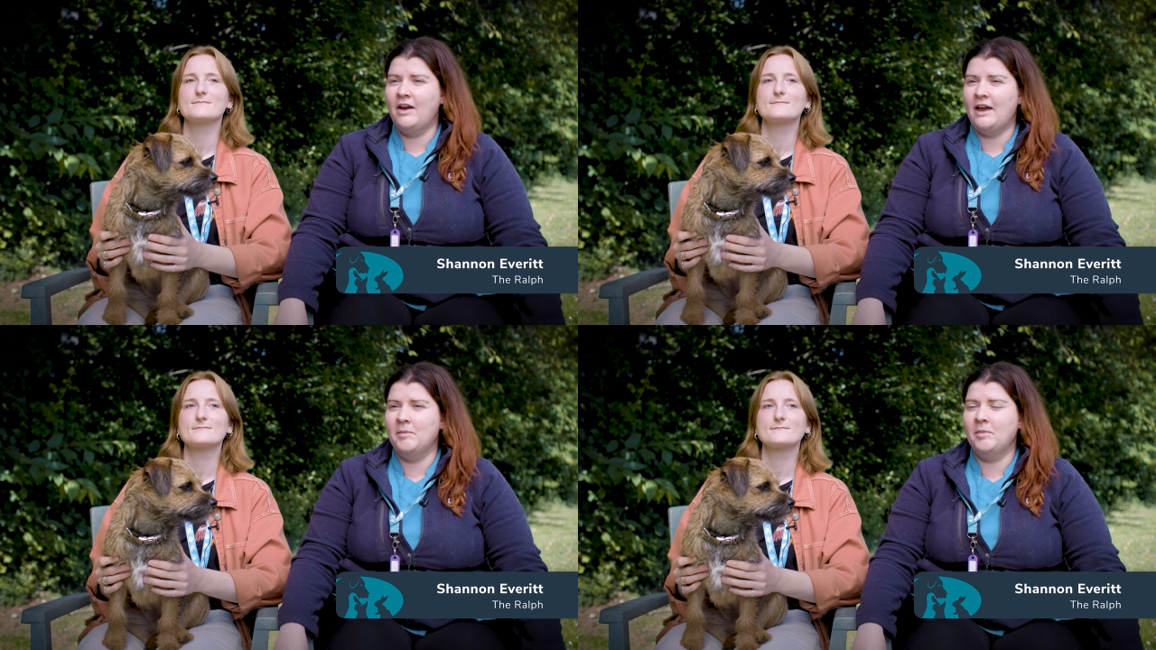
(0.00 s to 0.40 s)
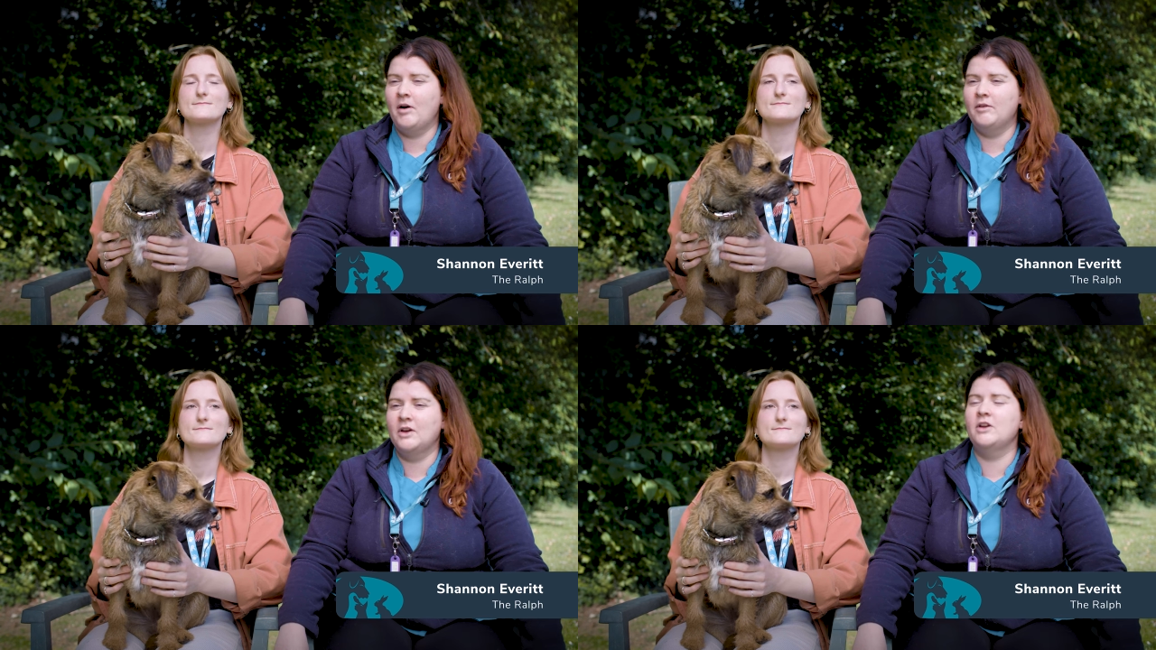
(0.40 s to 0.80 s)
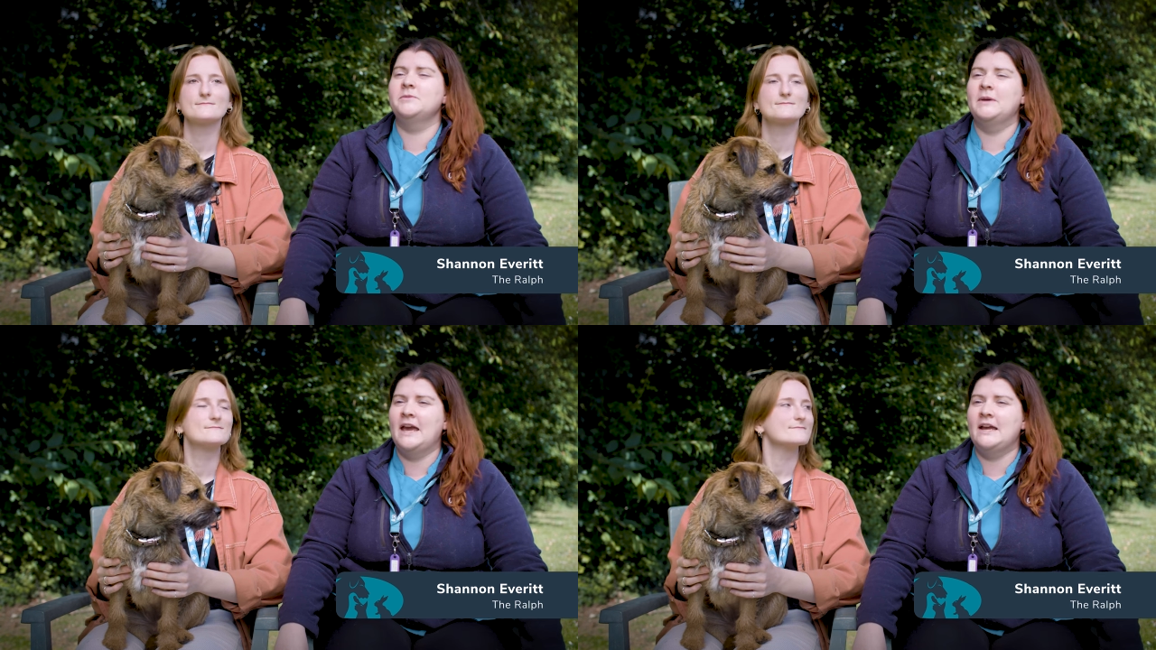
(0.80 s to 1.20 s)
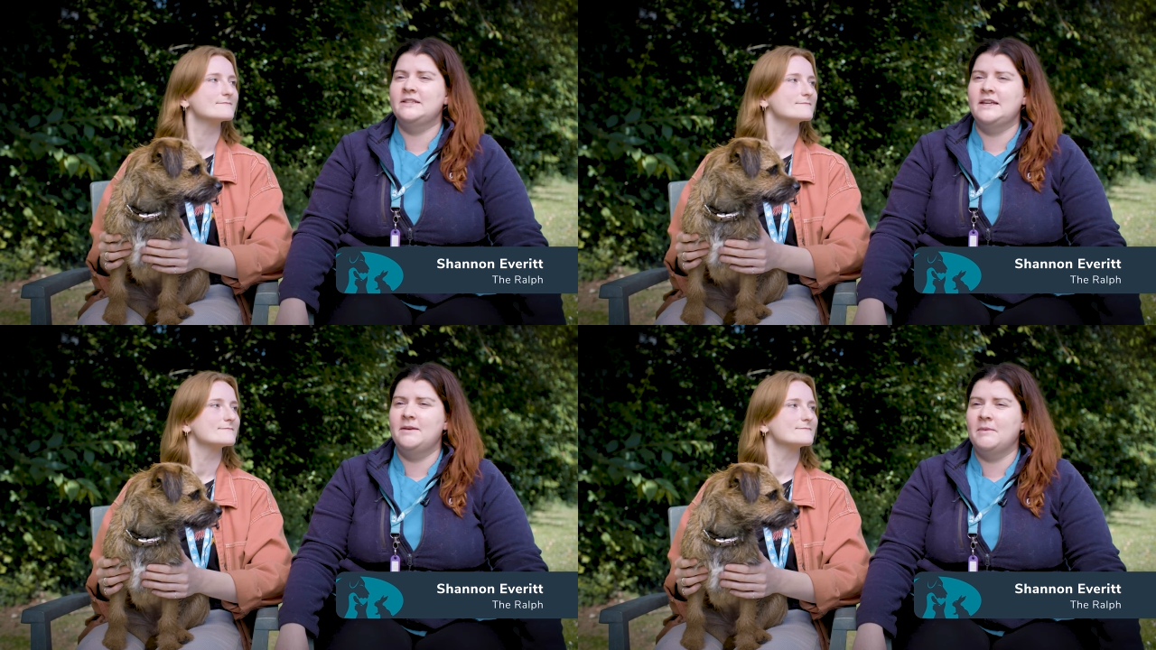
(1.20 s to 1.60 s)
Speaker 1: I am part of the customer care
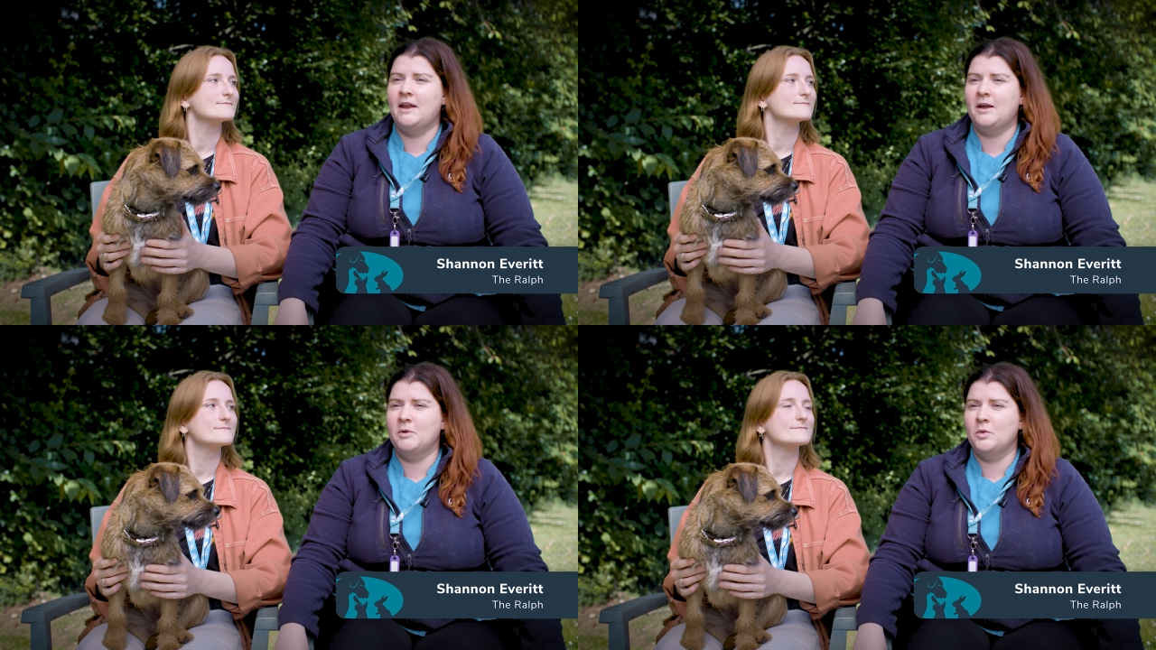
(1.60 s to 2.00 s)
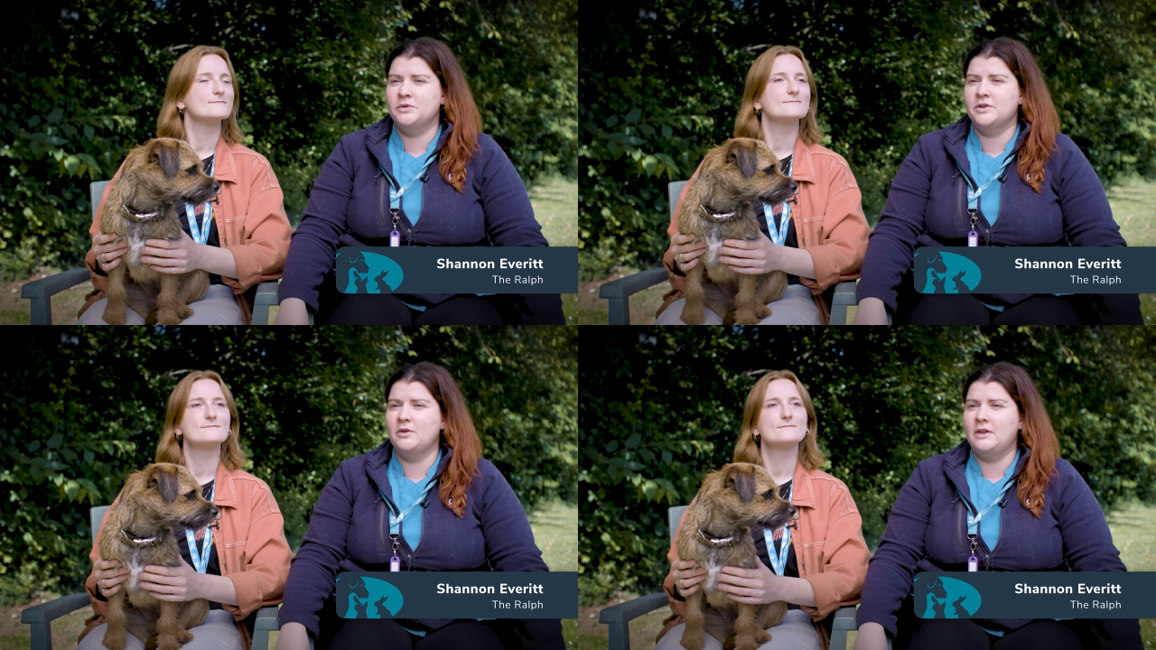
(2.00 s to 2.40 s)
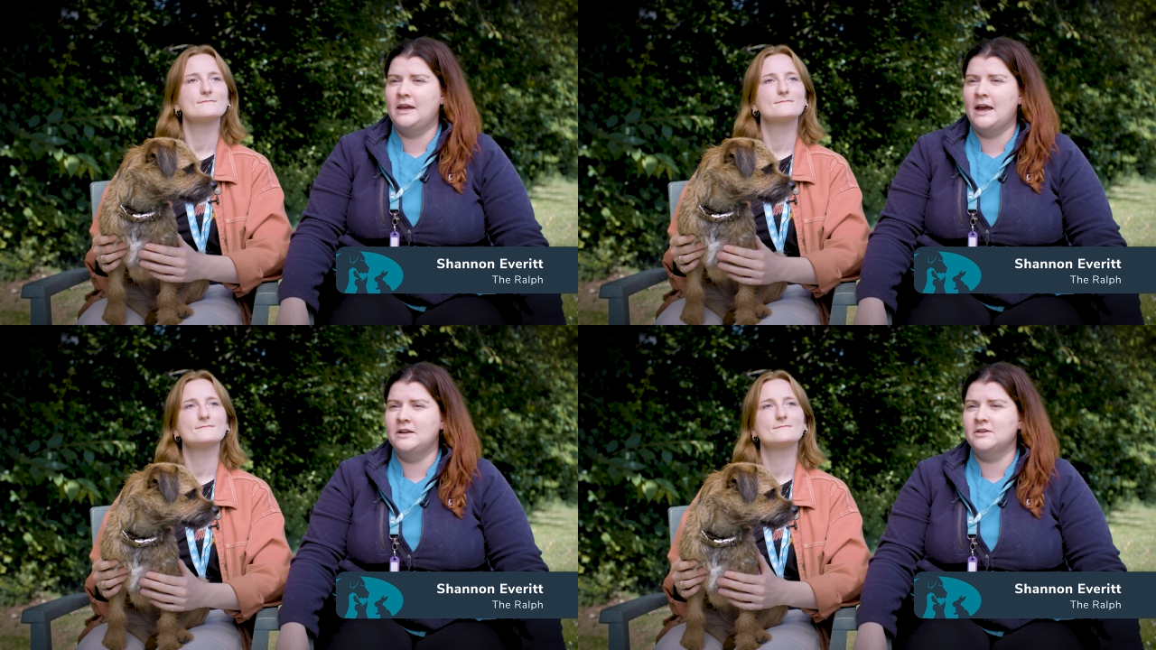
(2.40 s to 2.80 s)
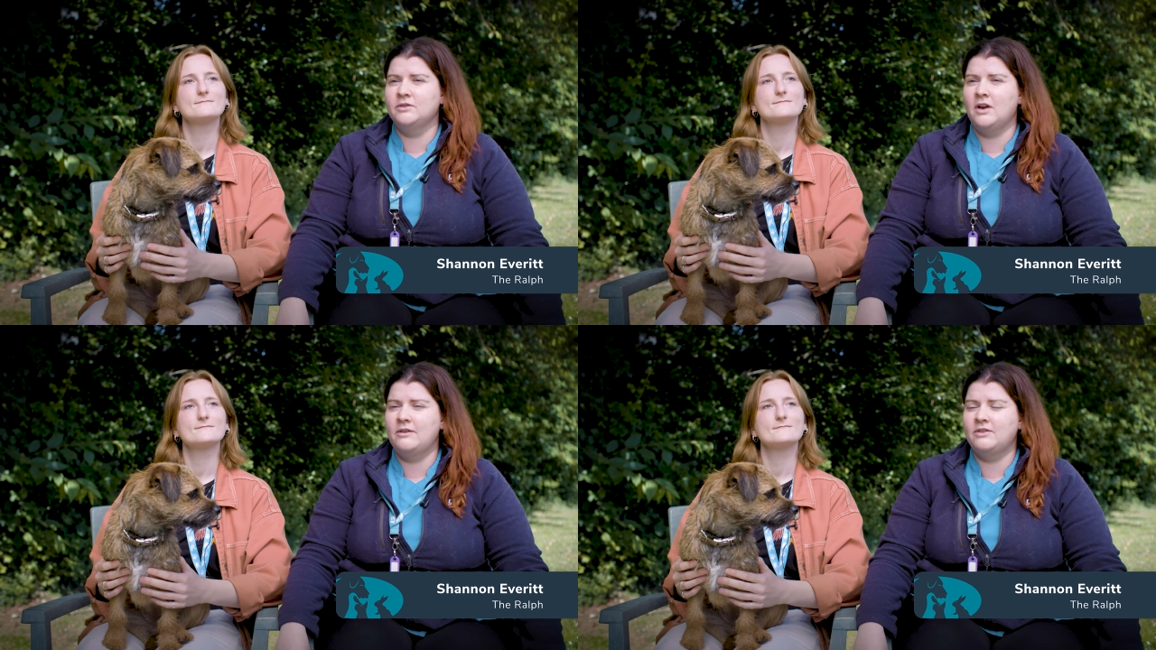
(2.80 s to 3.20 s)
team and I'm also the end of
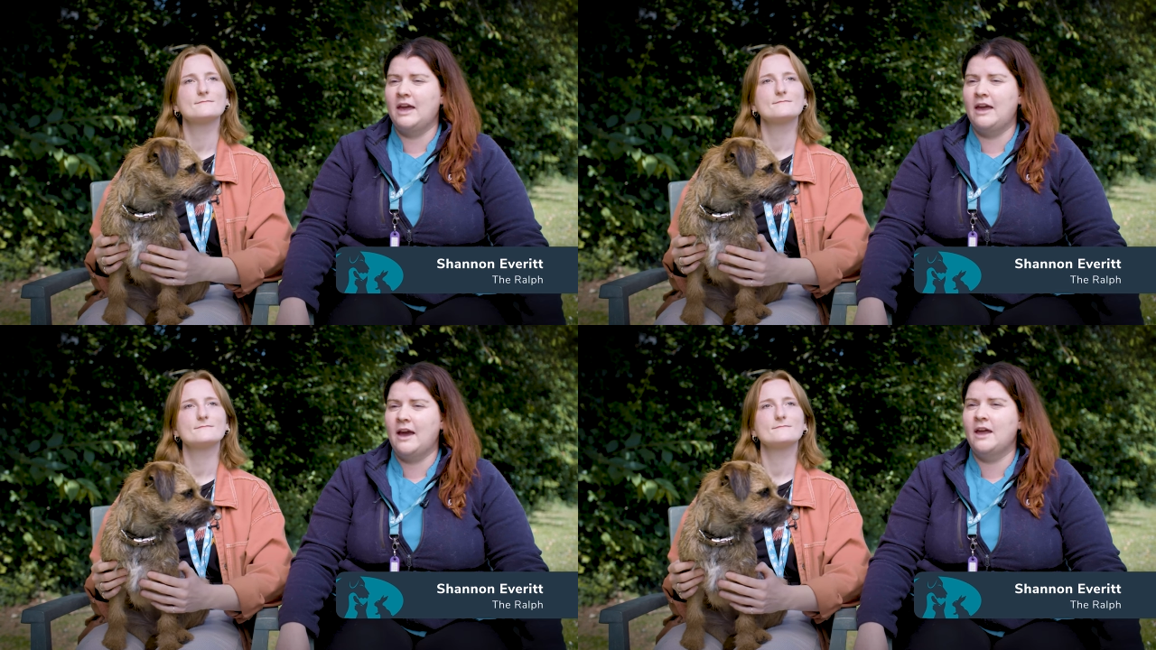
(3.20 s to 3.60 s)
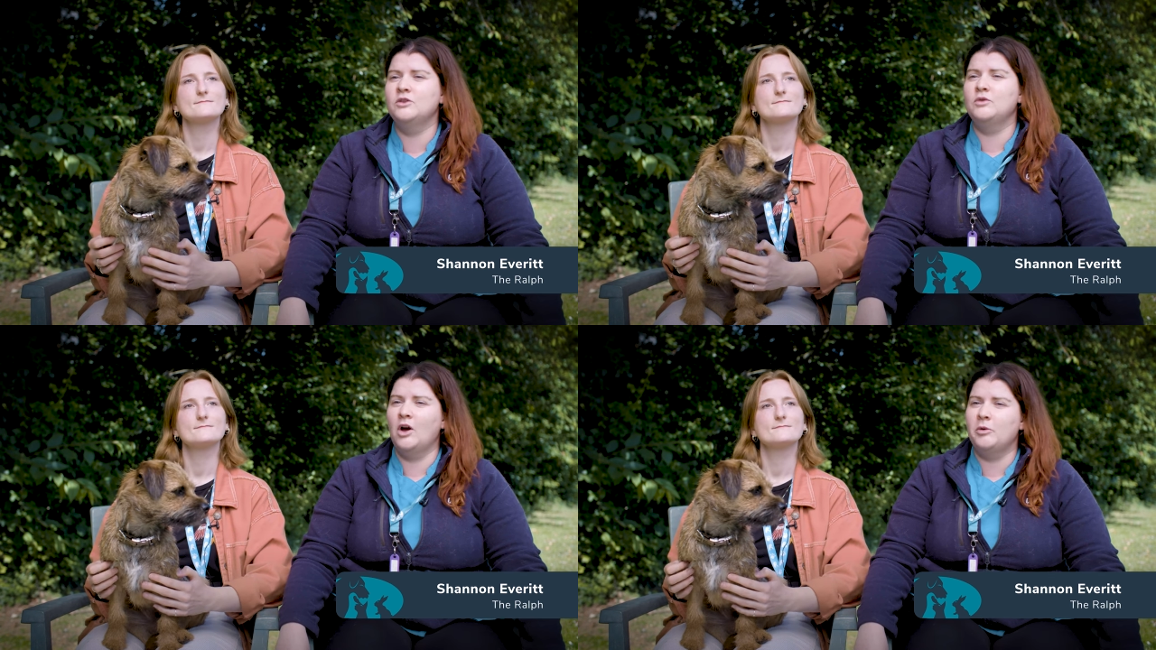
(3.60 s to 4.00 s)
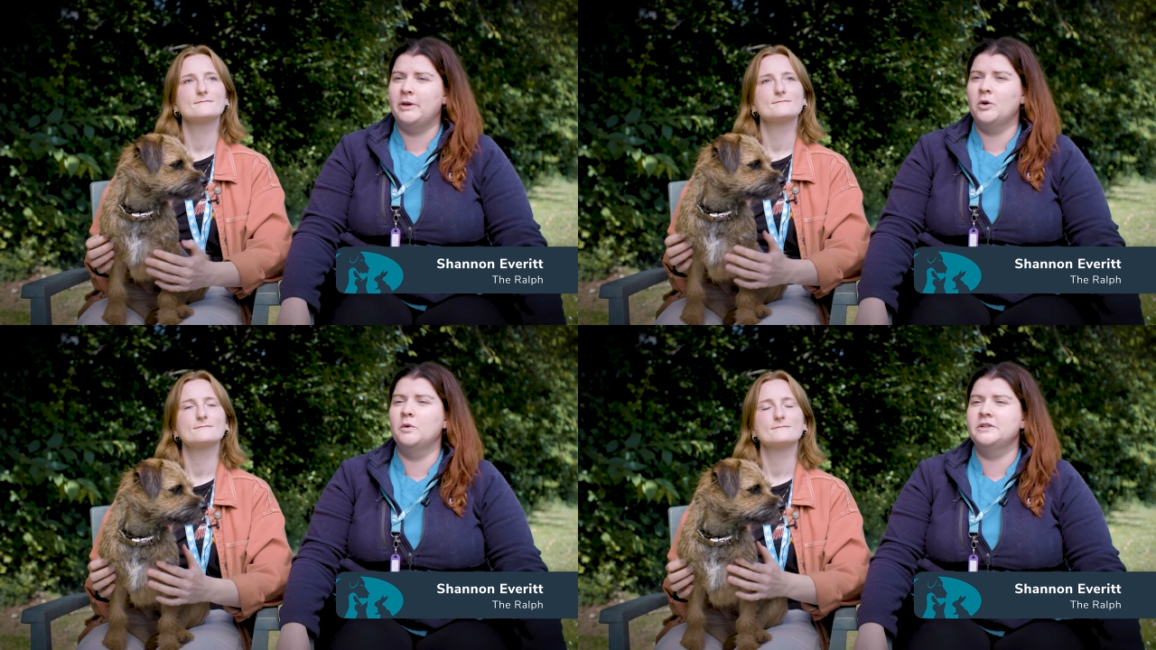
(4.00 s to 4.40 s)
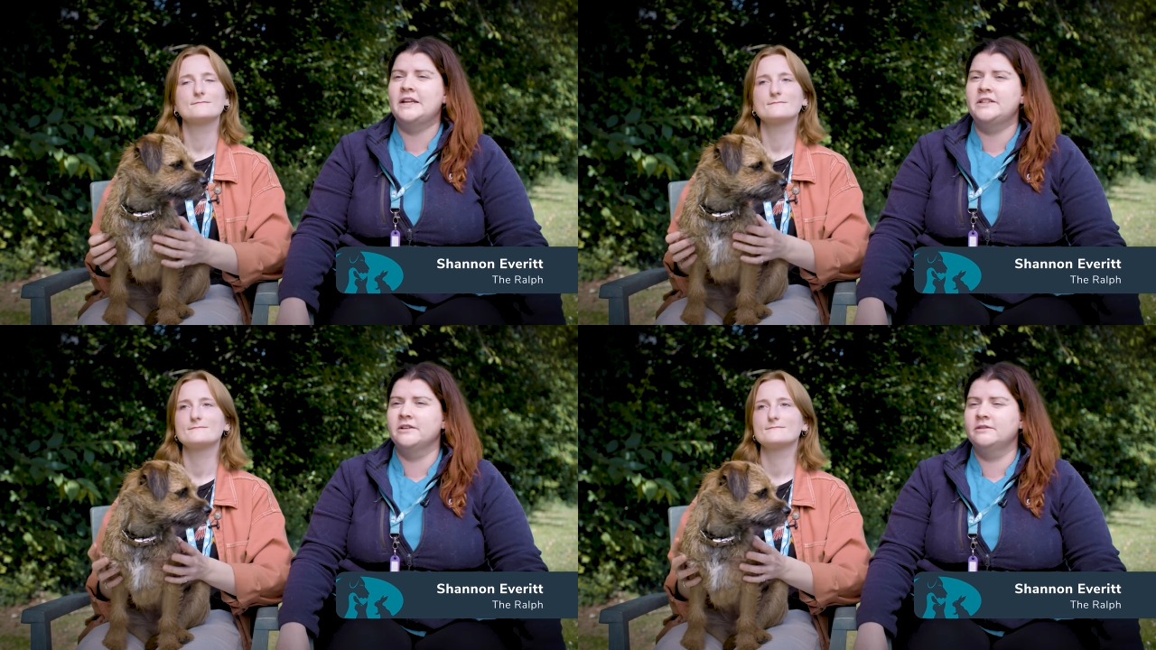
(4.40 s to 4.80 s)
life care and rehoming
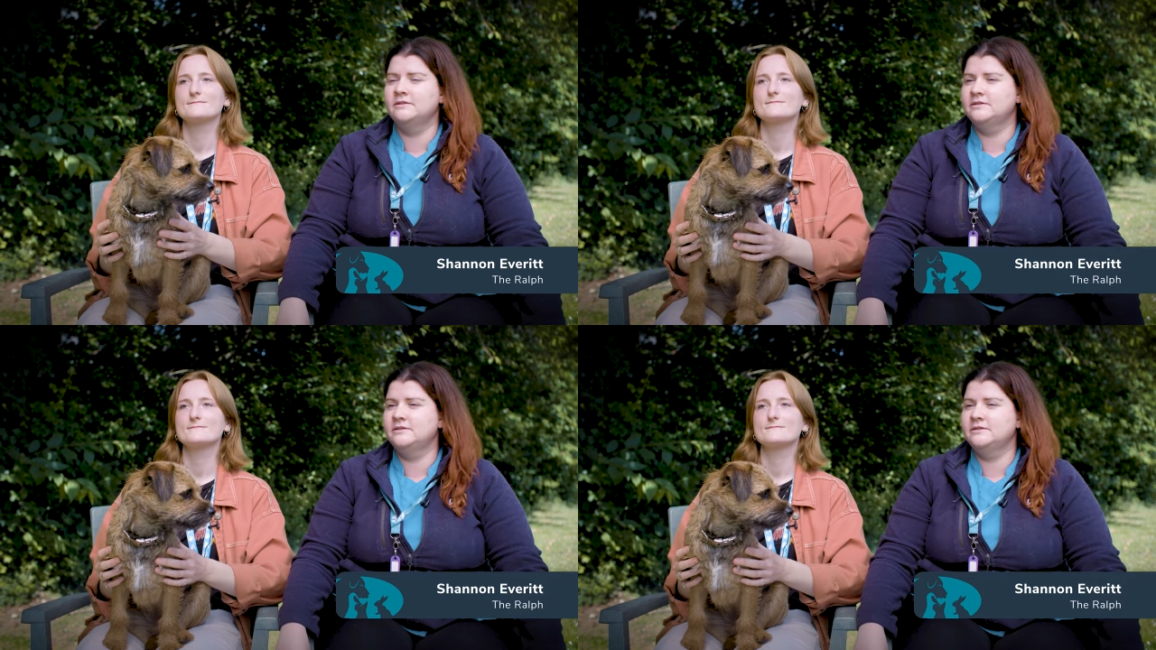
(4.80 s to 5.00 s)
coordinator.